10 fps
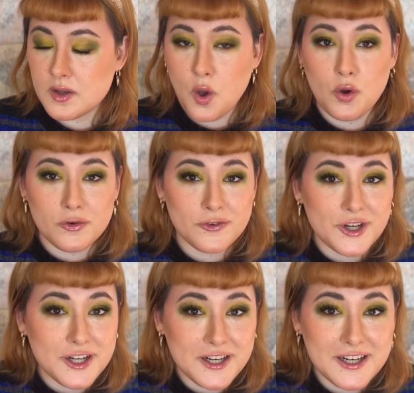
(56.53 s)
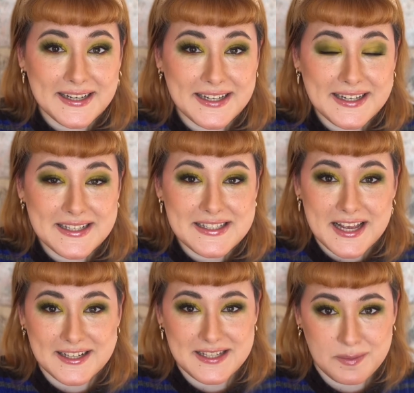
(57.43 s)
Over is
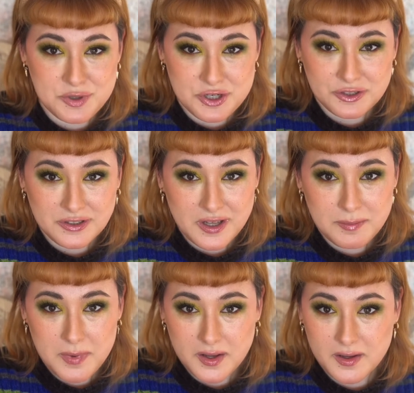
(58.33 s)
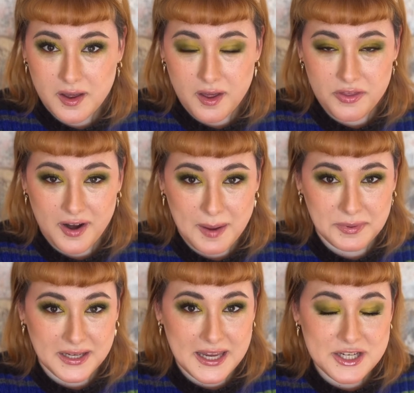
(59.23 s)
exceptional among other
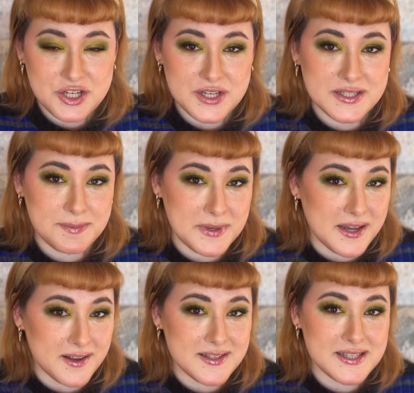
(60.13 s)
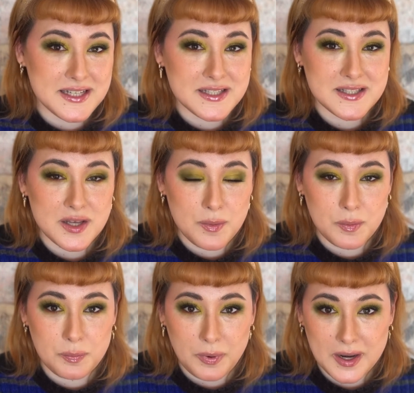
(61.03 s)
applications because it's
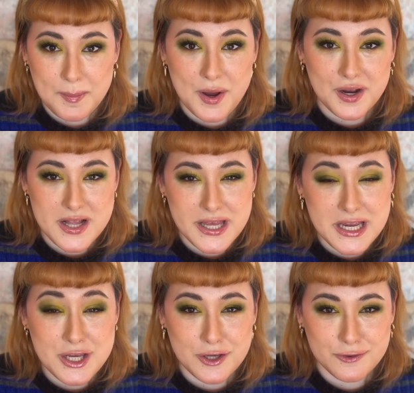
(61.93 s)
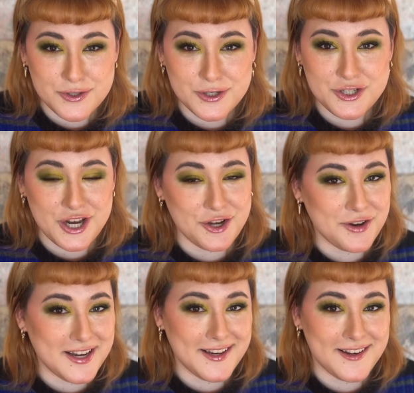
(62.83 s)
primarily user-generated